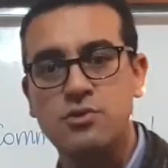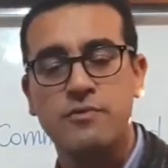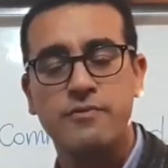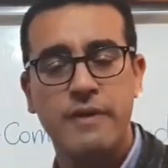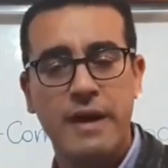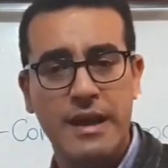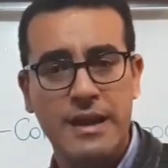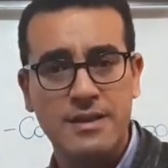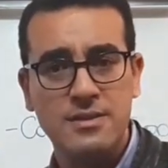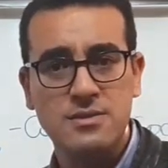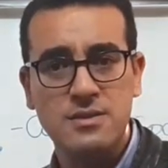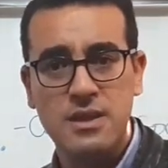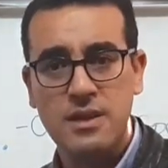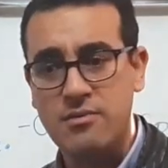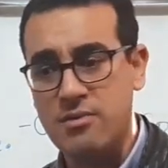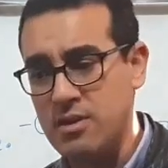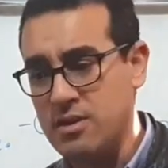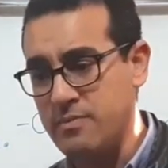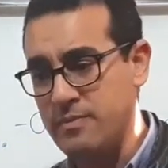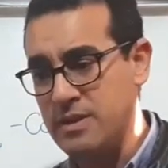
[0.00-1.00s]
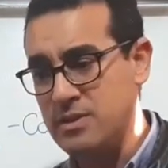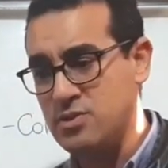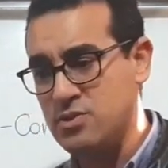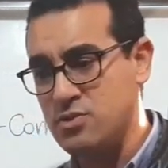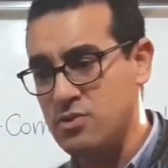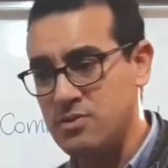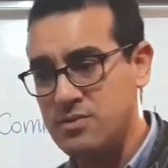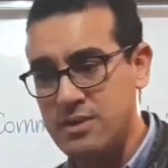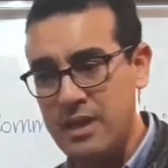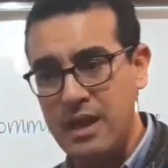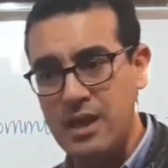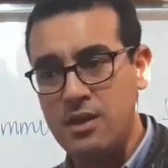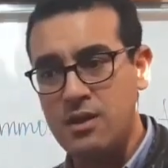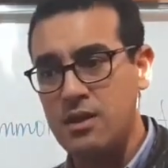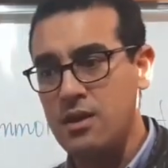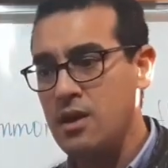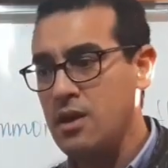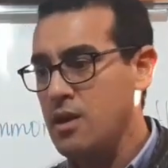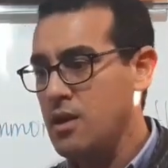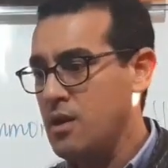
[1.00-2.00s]
To volunteer, it means to
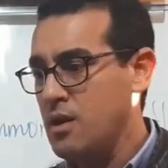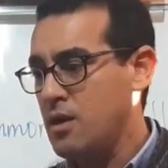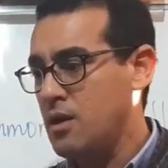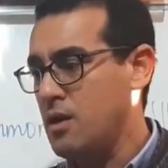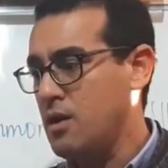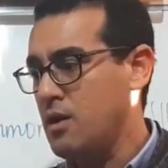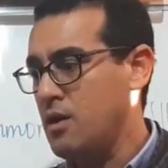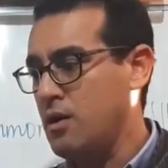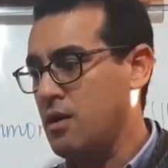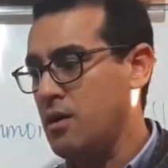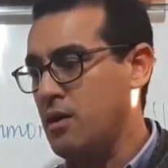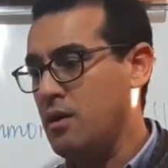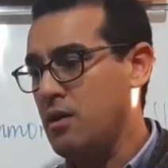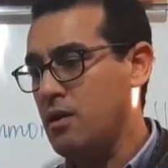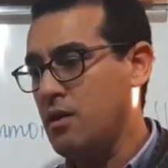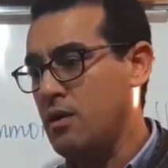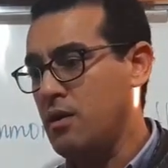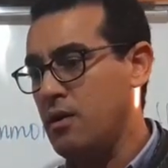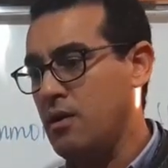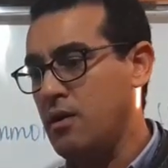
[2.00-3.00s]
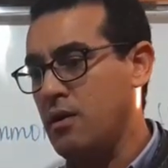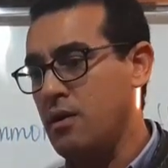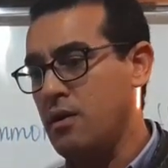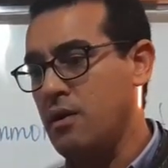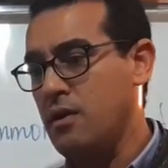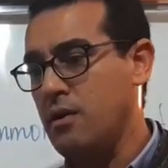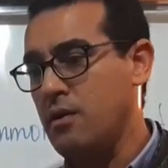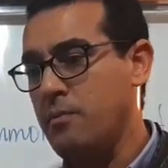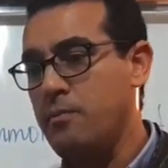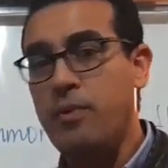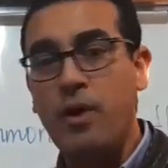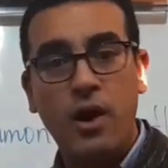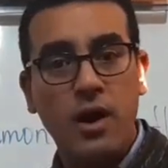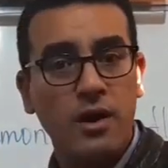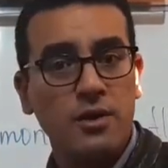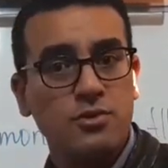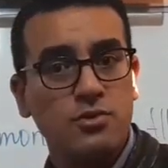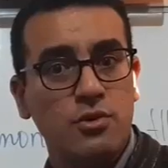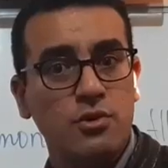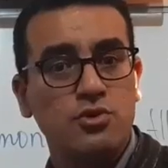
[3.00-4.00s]
take
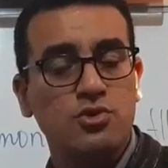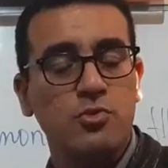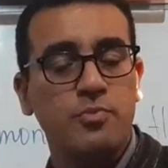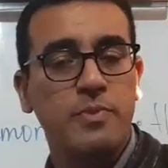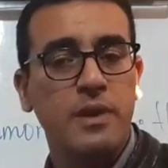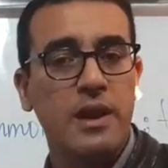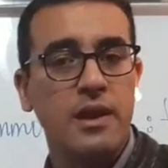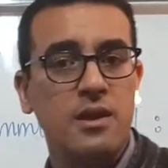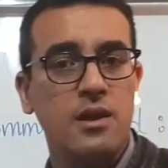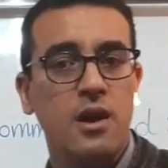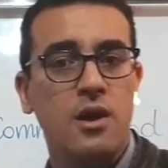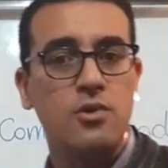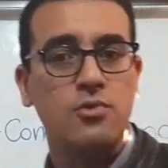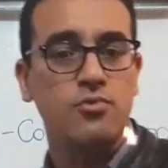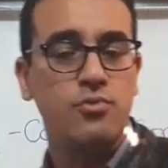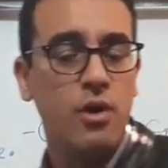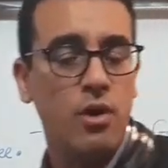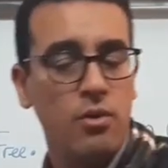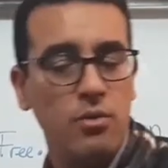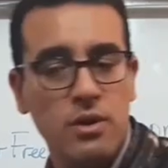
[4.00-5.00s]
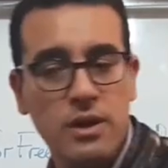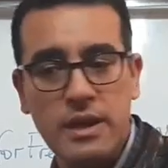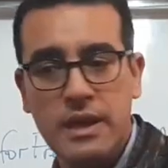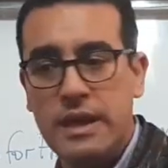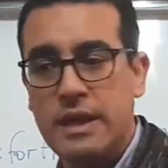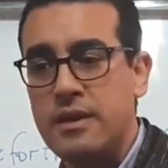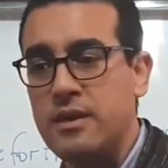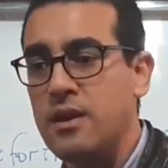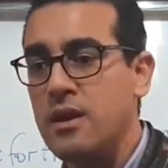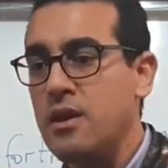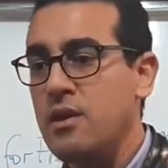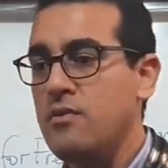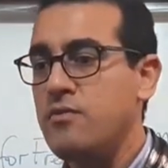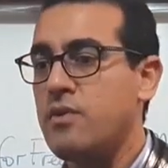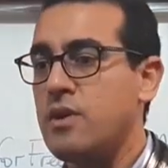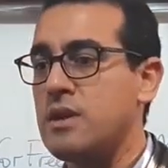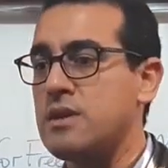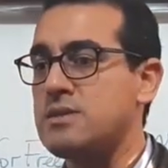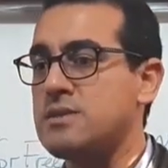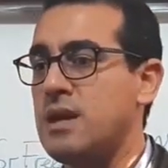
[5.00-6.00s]
part or to play a role in,
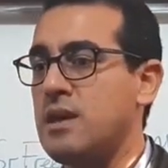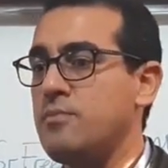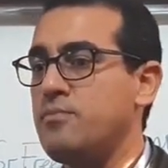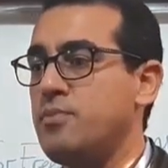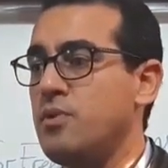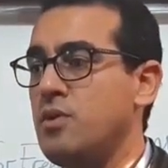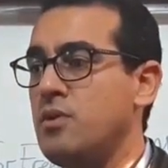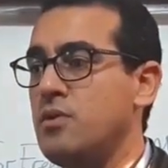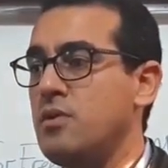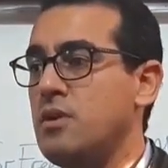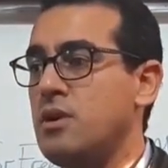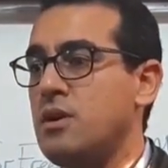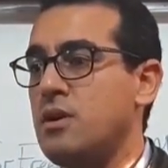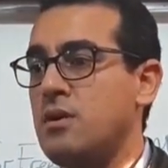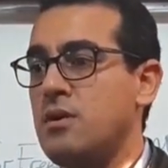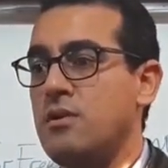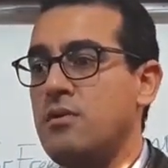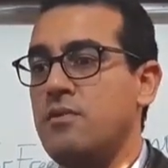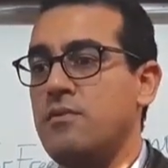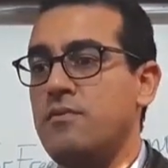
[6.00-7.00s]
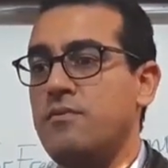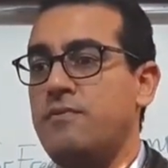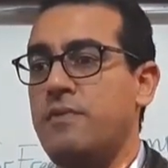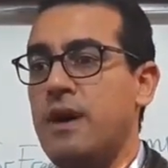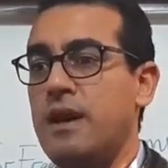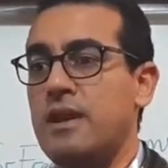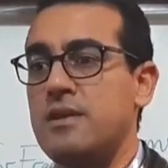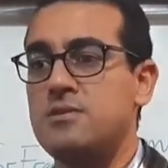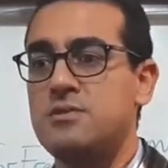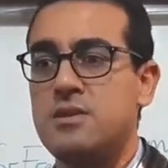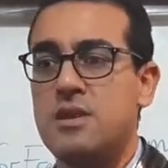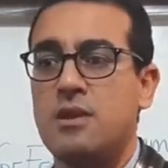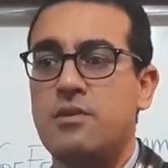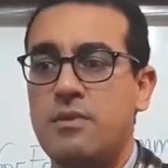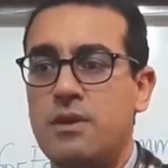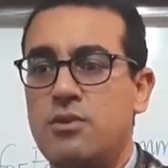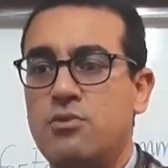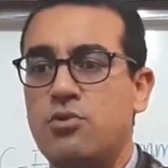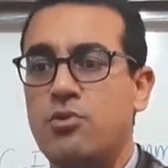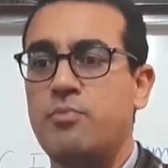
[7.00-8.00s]
for example,
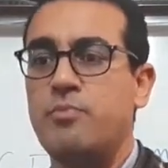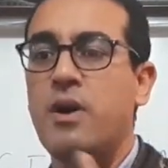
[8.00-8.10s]
volunteering or